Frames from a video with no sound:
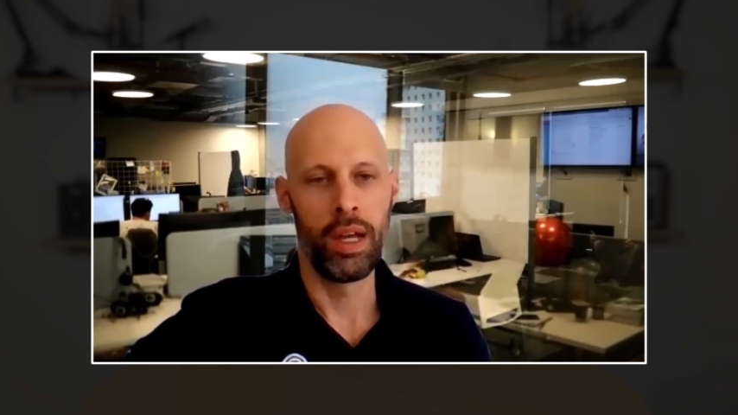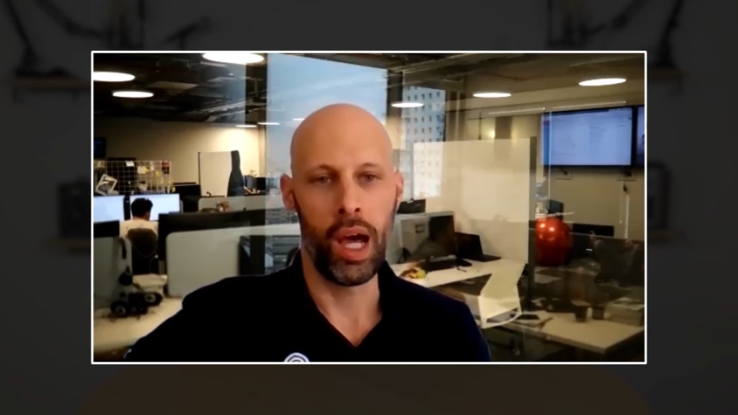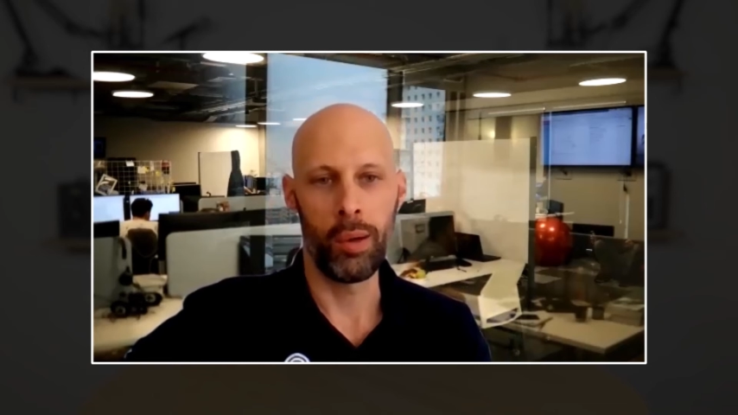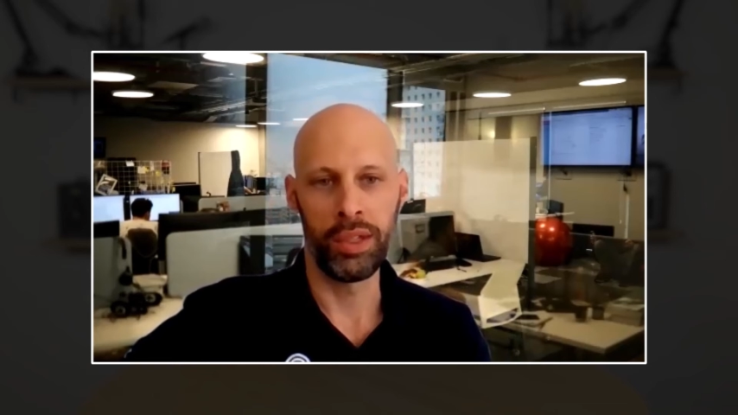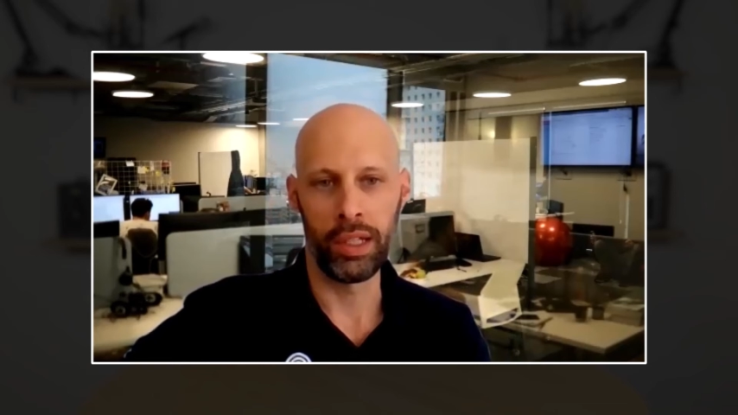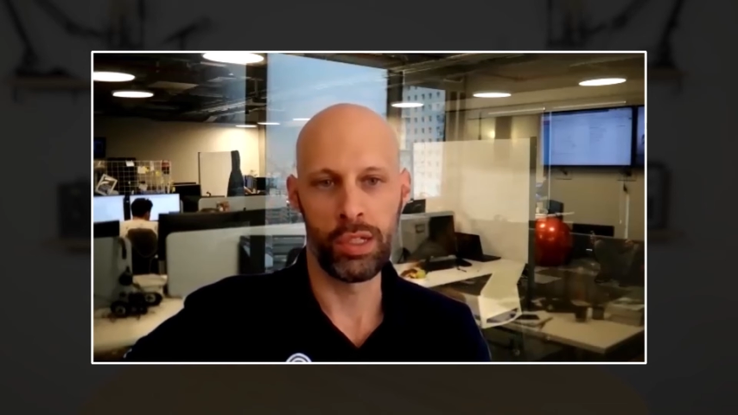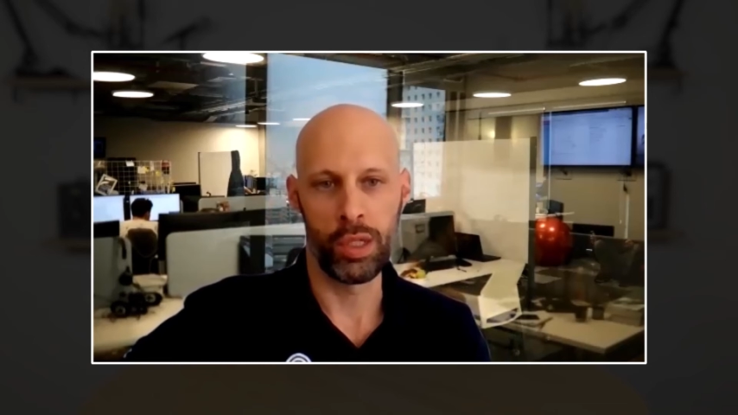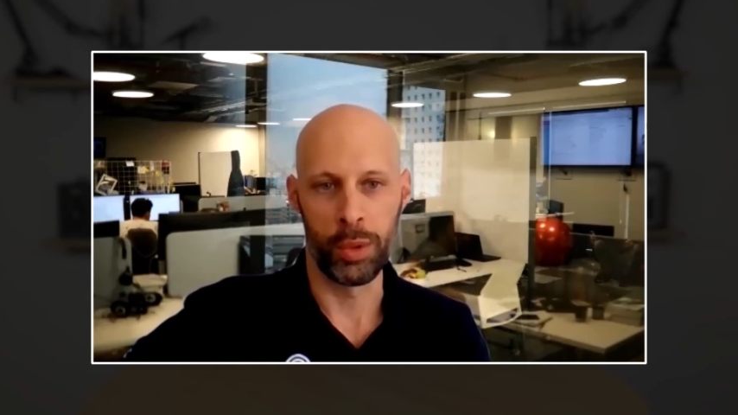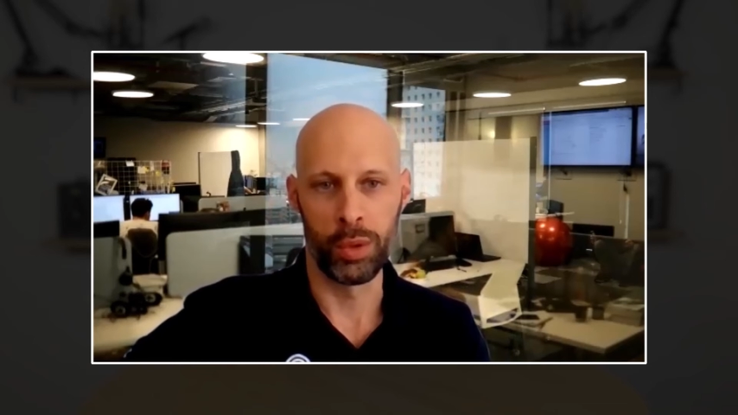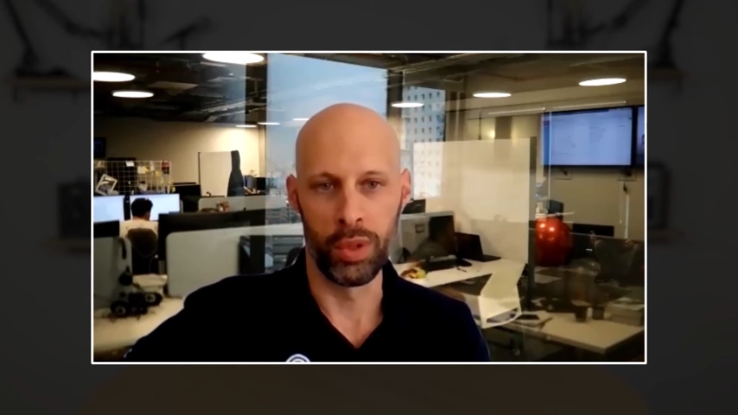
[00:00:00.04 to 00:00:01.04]
I will take this
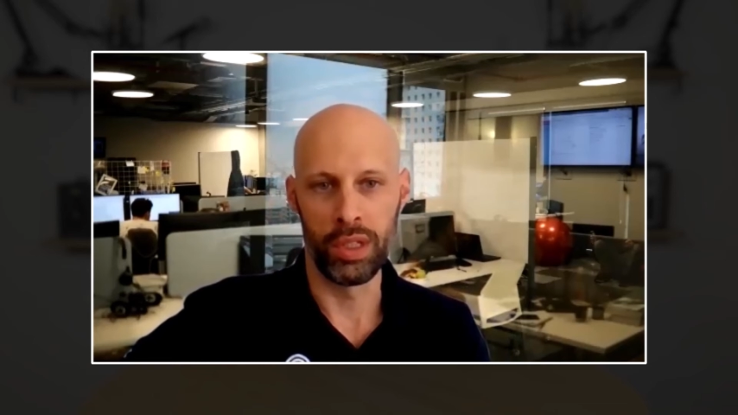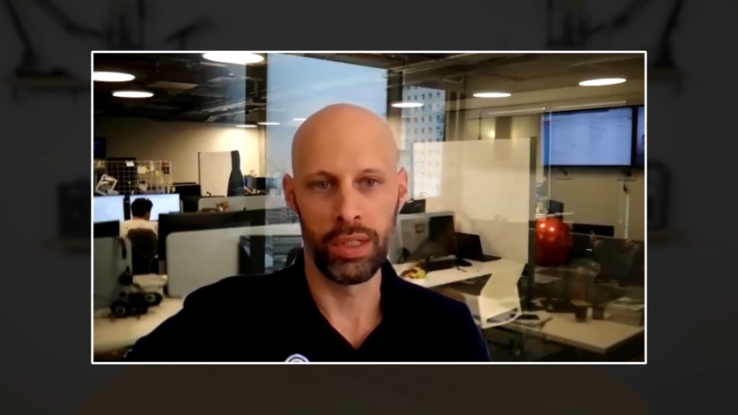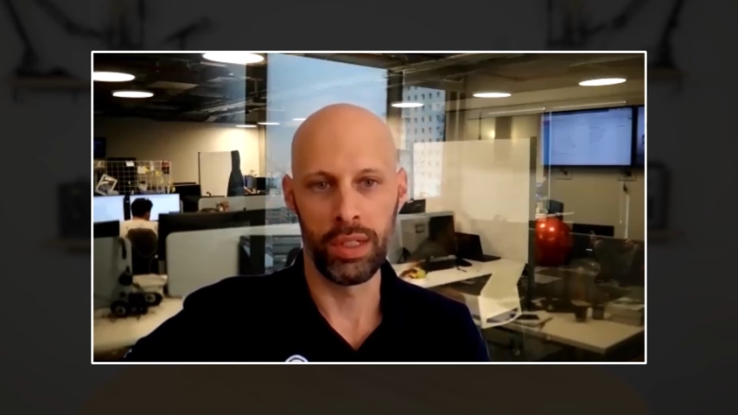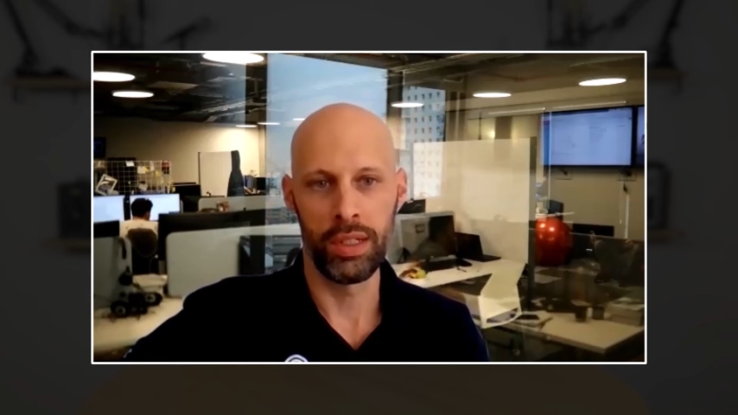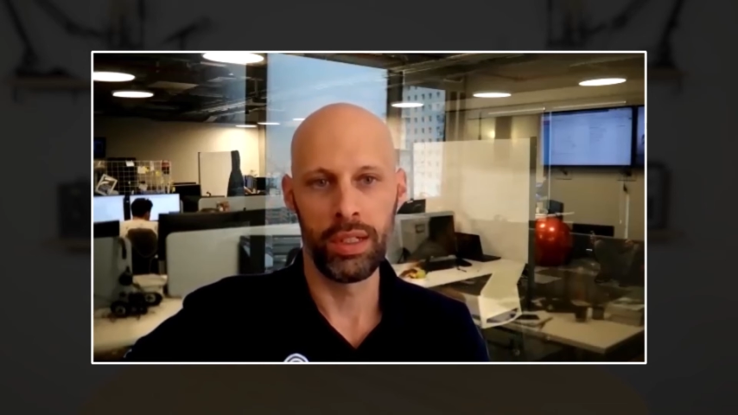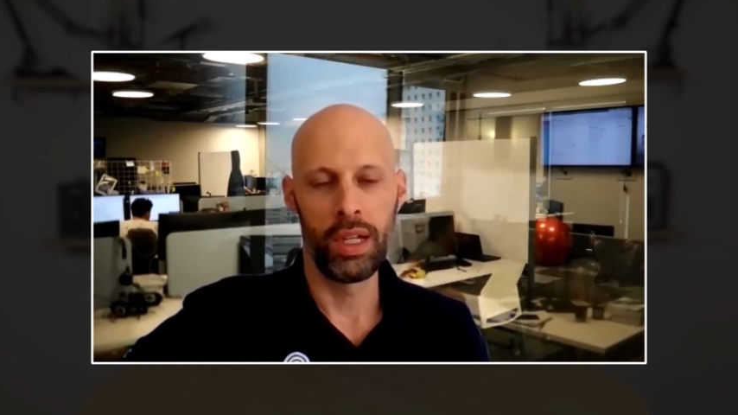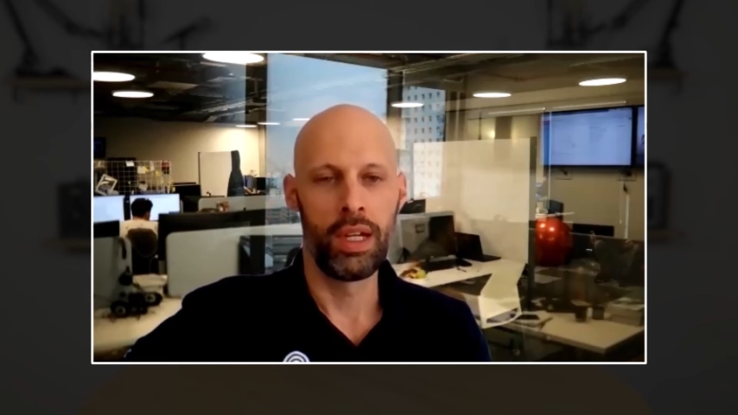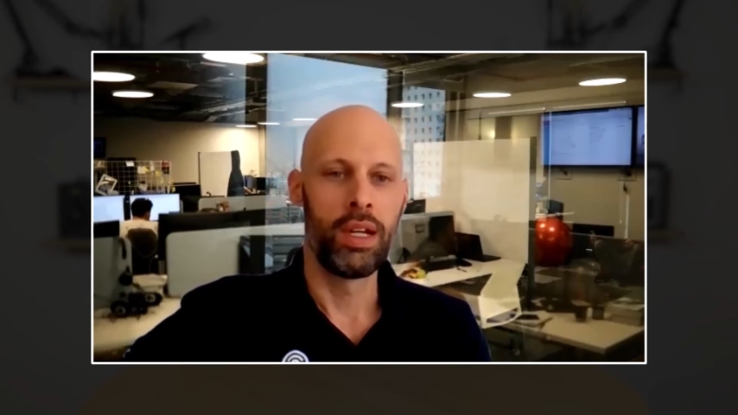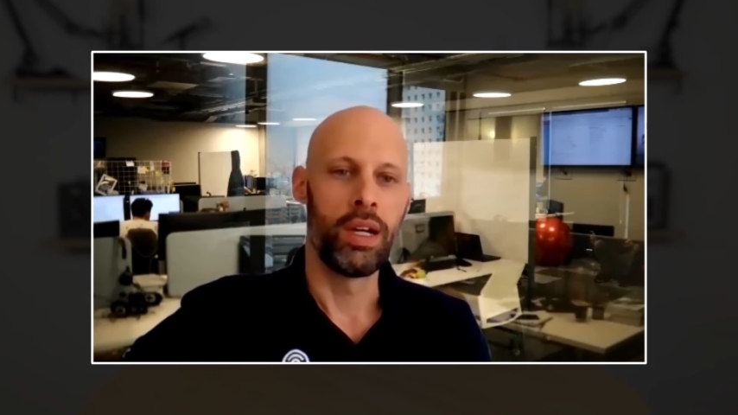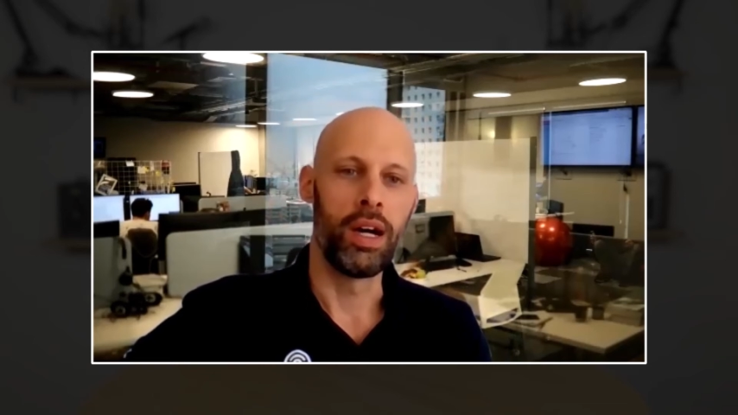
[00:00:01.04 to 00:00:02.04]
opportunity
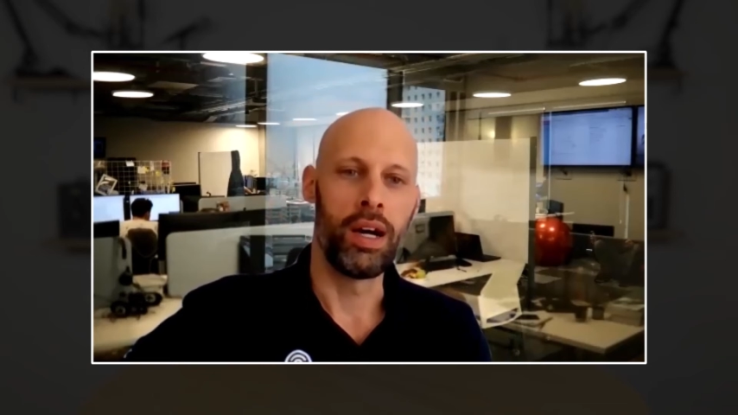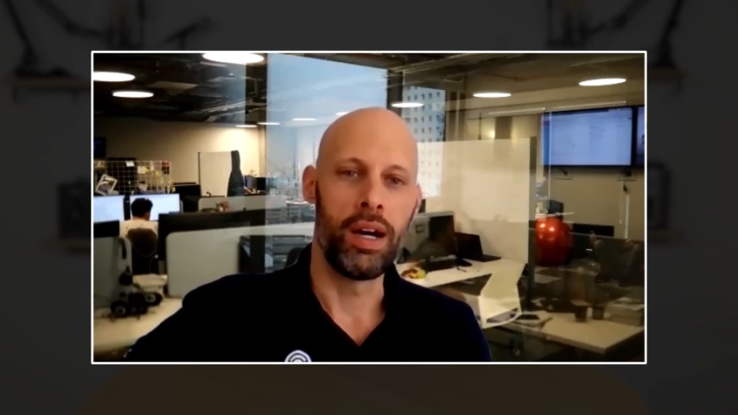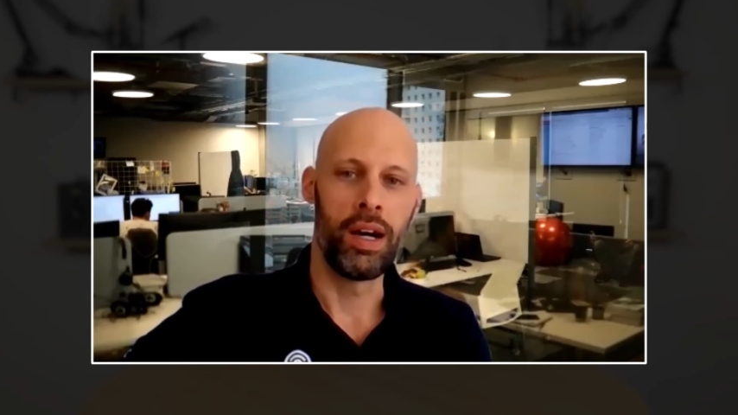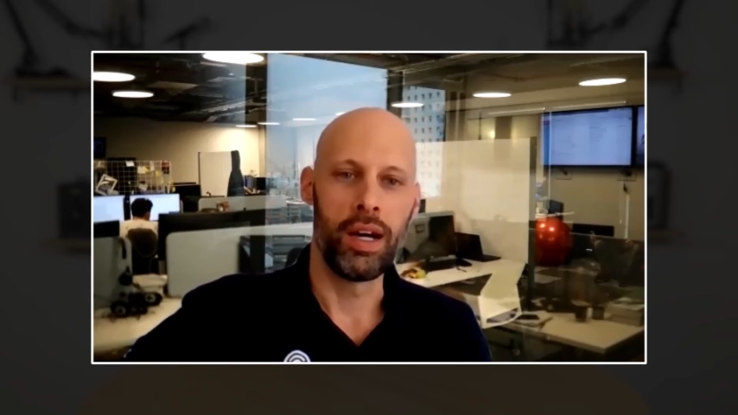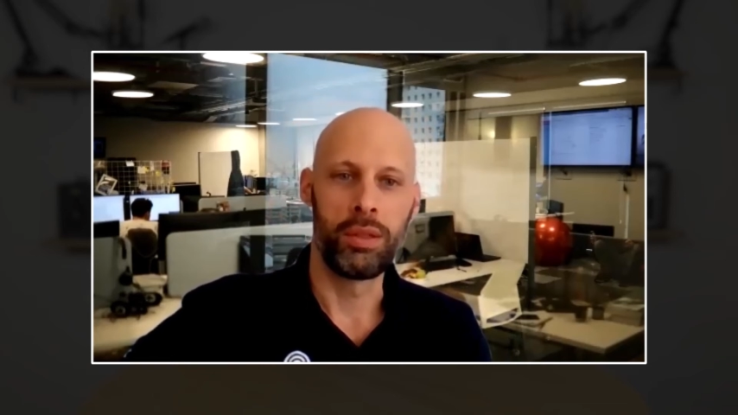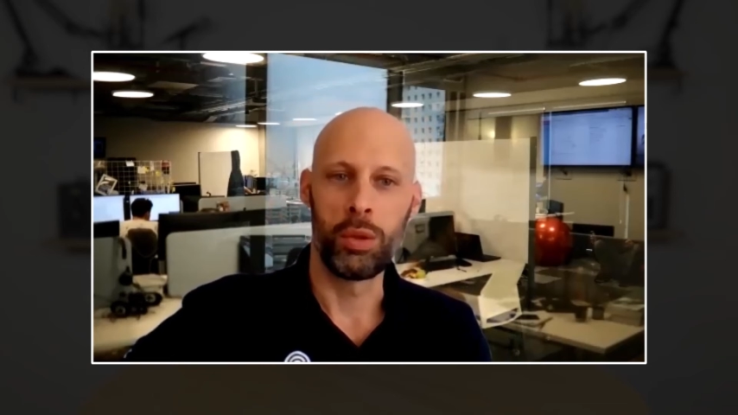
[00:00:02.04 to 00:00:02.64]
to